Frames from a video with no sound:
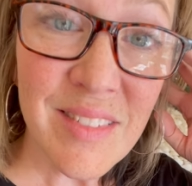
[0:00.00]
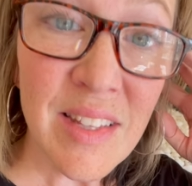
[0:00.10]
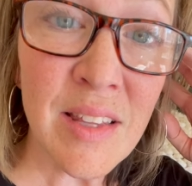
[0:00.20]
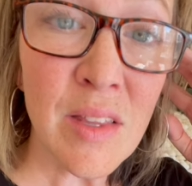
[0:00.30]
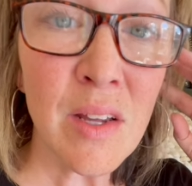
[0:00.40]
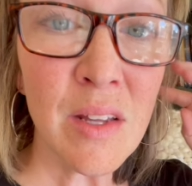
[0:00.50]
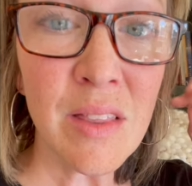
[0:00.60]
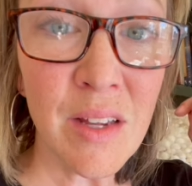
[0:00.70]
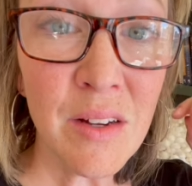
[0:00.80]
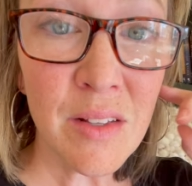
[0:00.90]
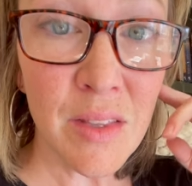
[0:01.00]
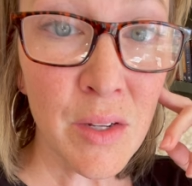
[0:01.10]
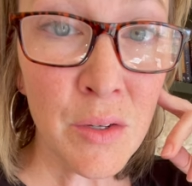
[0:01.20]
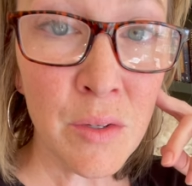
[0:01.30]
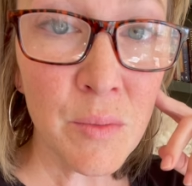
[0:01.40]
then they, they're,
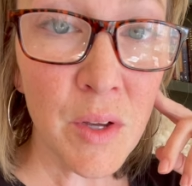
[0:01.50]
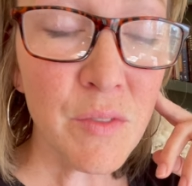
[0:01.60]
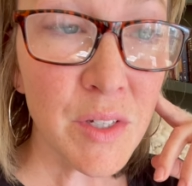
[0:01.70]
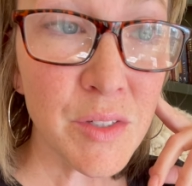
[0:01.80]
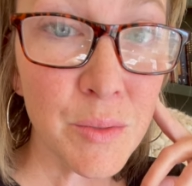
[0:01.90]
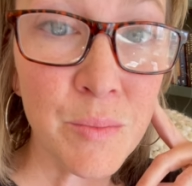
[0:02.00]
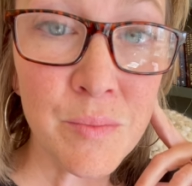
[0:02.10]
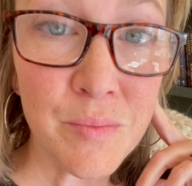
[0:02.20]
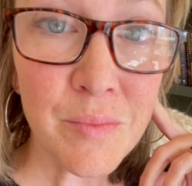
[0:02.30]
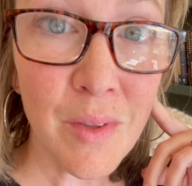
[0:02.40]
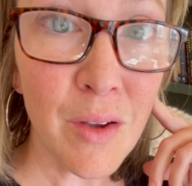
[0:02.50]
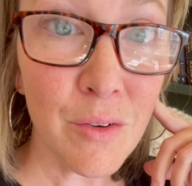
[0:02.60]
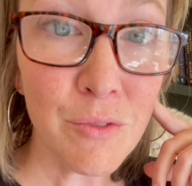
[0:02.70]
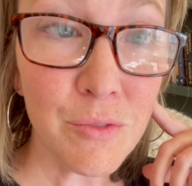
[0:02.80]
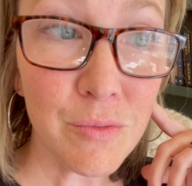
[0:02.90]
they're a victim
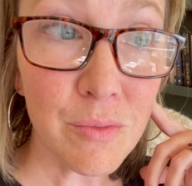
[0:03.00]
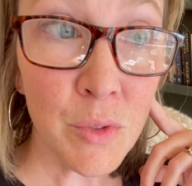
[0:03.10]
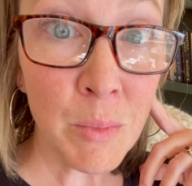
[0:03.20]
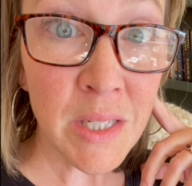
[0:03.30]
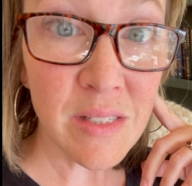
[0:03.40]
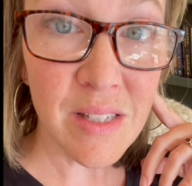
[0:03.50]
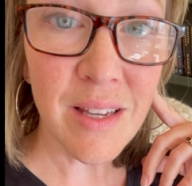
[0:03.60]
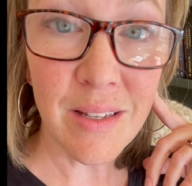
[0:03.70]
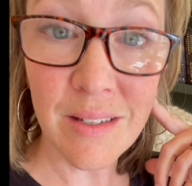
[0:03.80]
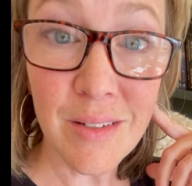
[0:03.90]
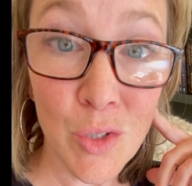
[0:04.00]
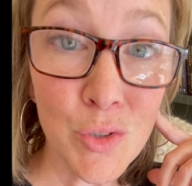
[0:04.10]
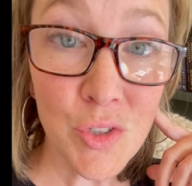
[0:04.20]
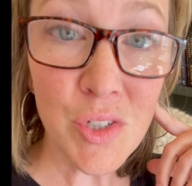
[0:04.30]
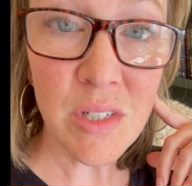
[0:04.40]
of, you might say,
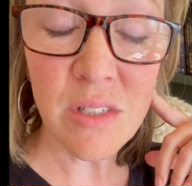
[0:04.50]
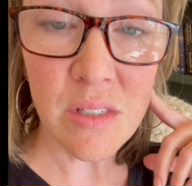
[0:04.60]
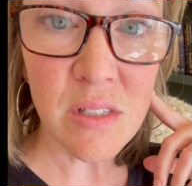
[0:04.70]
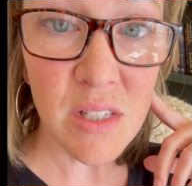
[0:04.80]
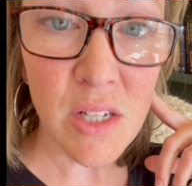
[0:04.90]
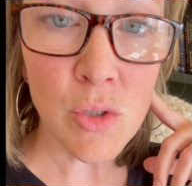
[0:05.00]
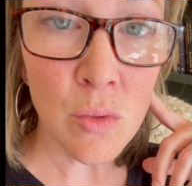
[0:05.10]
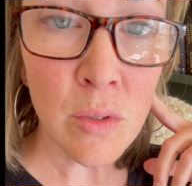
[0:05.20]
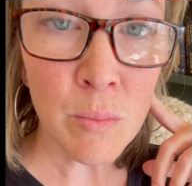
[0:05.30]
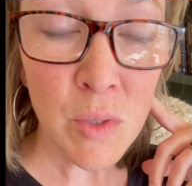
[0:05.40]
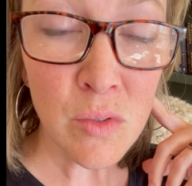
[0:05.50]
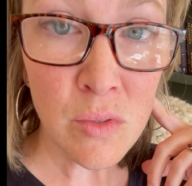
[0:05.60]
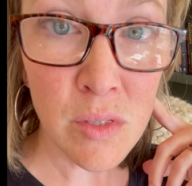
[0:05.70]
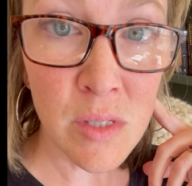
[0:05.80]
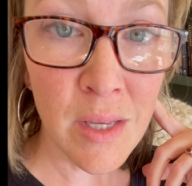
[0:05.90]
clergy sexual
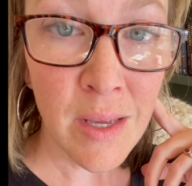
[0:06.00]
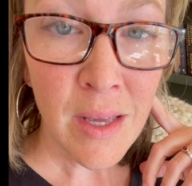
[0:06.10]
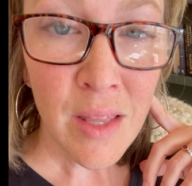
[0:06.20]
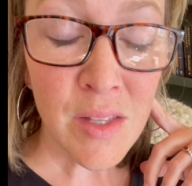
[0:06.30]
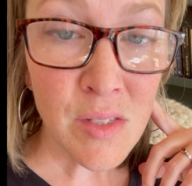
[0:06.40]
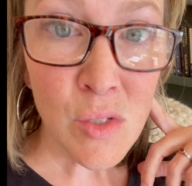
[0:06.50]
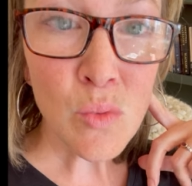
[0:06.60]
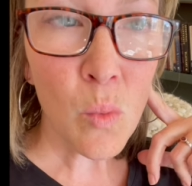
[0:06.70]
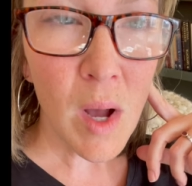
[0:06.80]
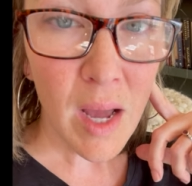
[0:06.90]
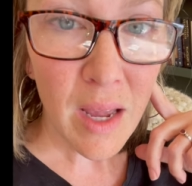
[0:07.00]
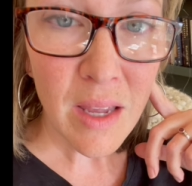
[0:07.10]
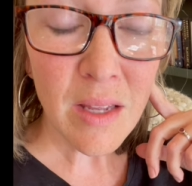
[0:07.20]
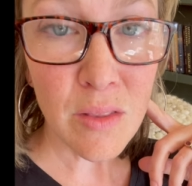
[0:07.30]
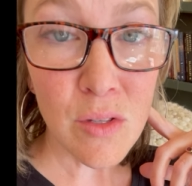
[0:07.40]
abuse. This is
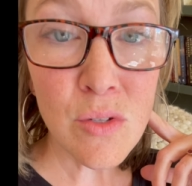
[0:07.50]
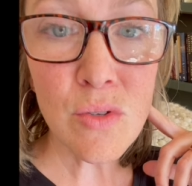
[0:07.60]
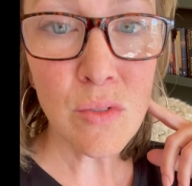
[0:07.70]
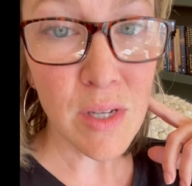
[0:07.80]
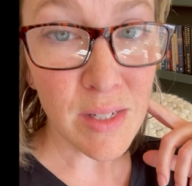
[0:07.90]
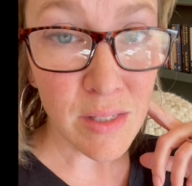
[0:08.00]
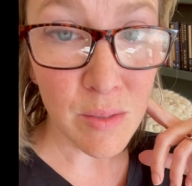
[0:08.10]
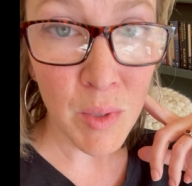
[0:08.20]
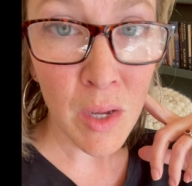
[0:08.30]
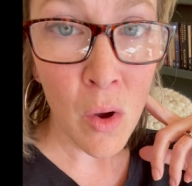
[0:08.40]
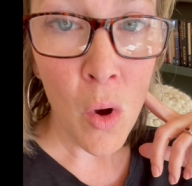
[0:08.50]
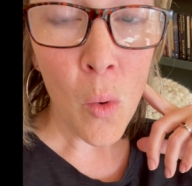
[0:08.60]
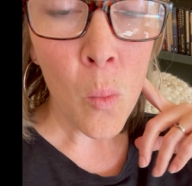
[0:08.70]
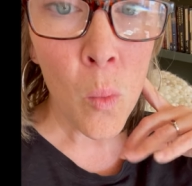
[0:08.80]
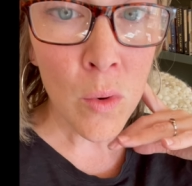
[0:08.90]
why the New Testament
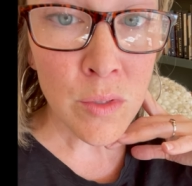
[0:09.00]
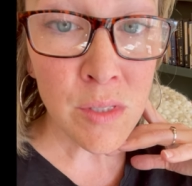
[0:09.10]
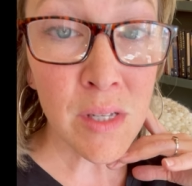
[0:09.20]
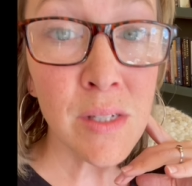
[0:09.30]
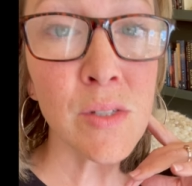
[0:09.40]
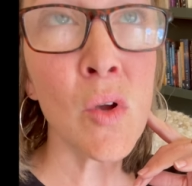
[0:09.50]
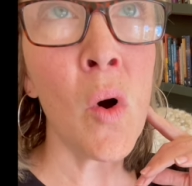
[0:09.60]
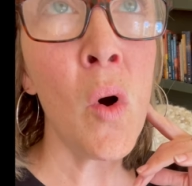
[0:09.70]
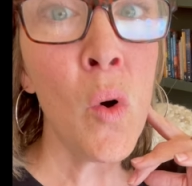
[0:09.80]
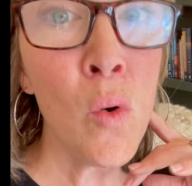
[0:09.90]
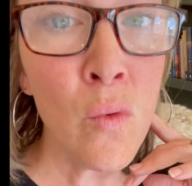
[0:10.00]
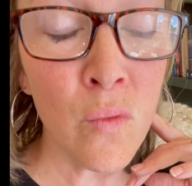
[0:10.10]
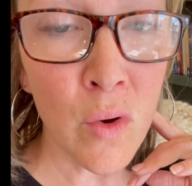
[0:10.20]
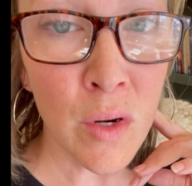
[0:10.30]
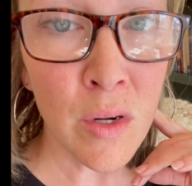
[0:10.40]
warns us
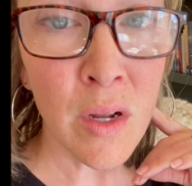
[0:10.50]
over